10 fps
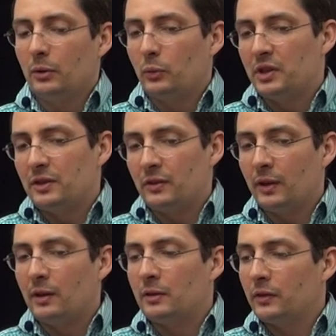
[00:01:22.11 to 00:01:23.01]
which in
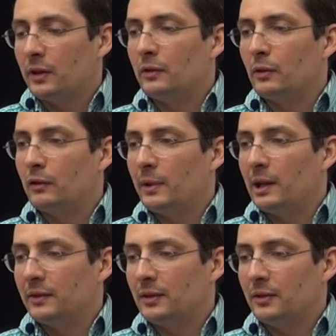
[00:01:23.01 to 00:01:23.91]
turn turns off
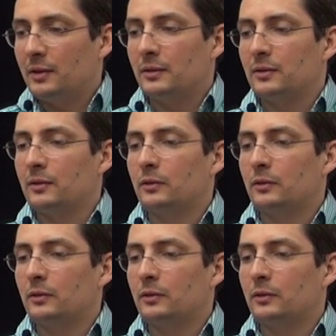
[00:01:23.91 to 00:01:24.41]
bile acid synthesis.